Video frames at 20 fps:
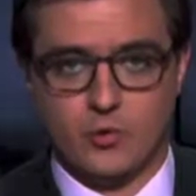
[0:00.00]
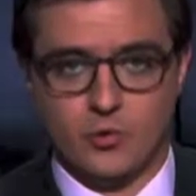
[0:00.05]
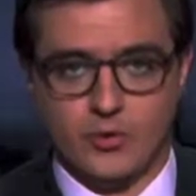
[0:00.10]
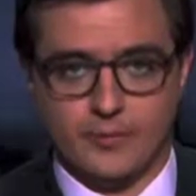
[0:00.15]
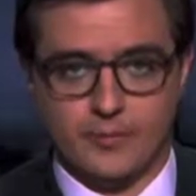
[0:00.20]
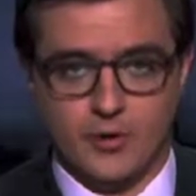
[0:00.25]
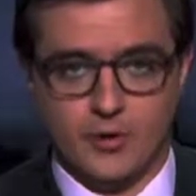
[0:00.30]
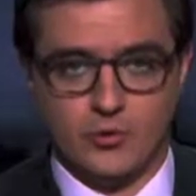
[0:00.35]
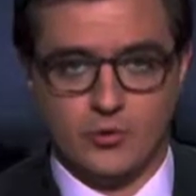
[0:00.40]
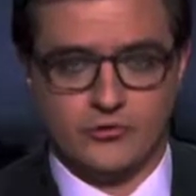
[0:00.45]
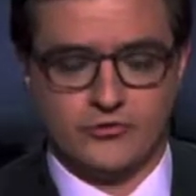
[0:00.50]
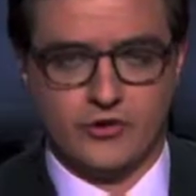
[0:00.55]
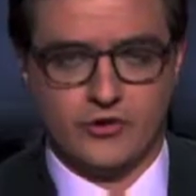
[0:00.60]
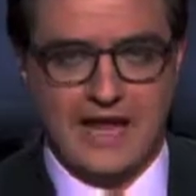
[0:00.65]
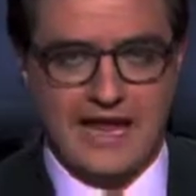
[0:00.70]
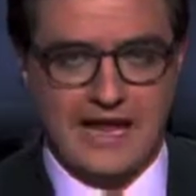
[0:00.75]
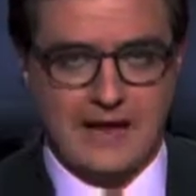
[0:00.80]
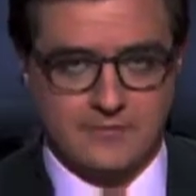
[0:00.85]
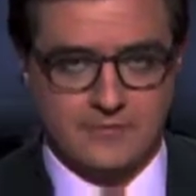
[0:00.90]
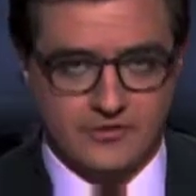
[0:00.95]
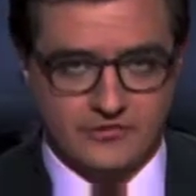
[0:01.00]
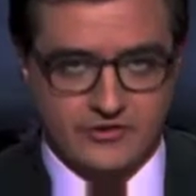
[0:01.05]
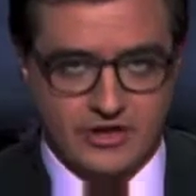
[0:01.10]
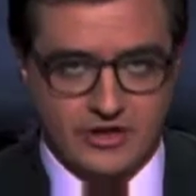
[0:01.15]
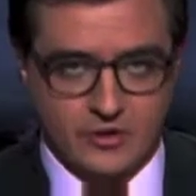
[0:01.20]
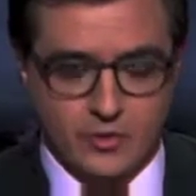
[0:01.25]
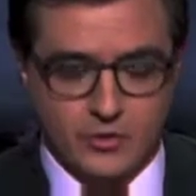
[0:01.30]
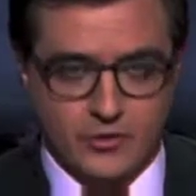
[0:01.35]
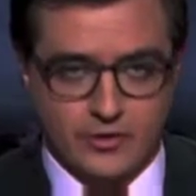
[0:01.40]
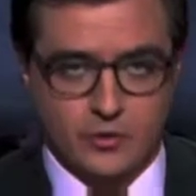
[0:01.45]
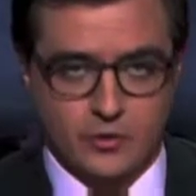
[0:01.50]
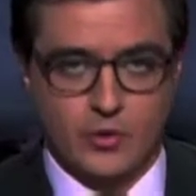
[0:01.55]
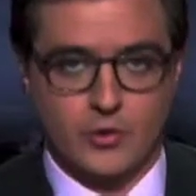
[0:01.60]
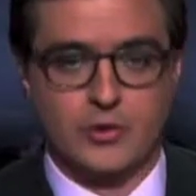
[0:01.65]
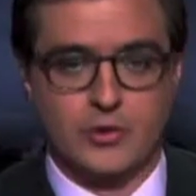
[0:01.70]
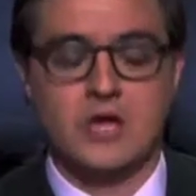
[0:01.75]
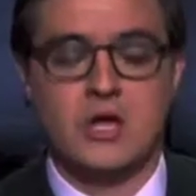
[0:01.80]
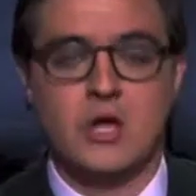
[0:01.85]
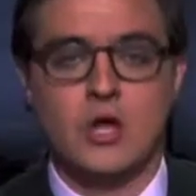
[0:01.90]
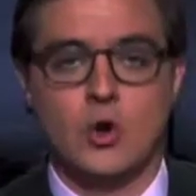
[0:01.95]
people who are opposed to amnesty, quote
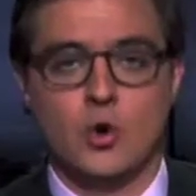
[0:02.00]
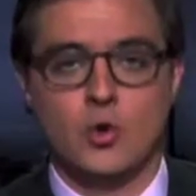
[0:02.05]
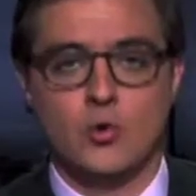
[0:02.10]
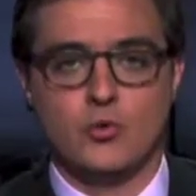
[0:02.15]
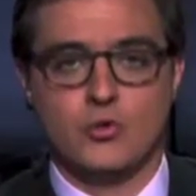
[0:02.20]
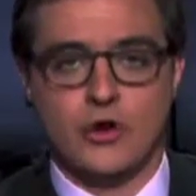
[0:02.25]
unquote.